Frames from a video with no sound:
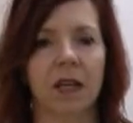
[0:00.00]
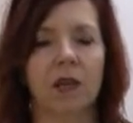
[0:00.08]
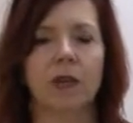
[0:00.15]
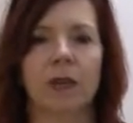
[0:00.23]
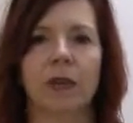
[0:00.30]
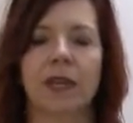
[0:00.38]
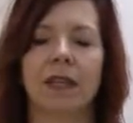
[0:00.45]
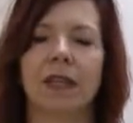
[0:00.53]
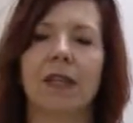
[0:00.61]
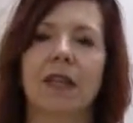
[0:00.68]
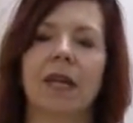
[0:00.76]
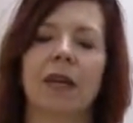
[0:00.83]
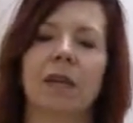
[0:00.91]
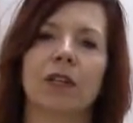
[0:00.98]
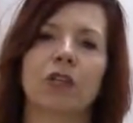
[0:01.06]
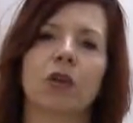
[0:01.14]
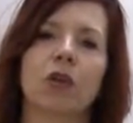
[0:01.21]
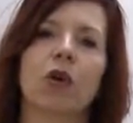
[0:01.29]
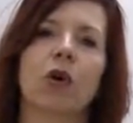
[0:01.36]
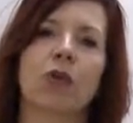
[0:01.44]
So at the end of the night, make
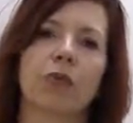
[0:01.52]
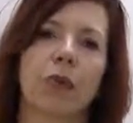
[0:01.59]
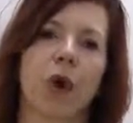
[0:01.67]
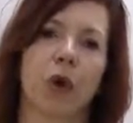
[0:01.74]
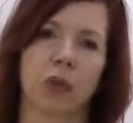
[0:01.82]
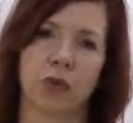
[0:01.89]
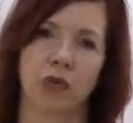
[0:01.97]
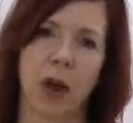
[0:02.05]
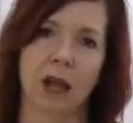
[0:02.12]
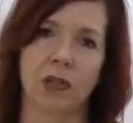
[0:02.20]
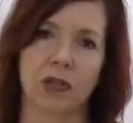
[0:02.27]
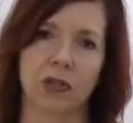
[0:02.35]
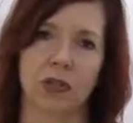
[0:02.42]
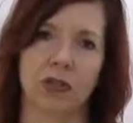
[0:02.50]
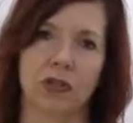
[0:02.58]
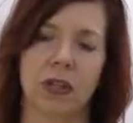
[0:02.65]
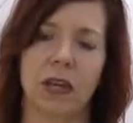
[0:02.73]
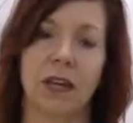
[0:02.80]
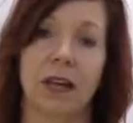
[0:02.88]
sure you go through all your rosters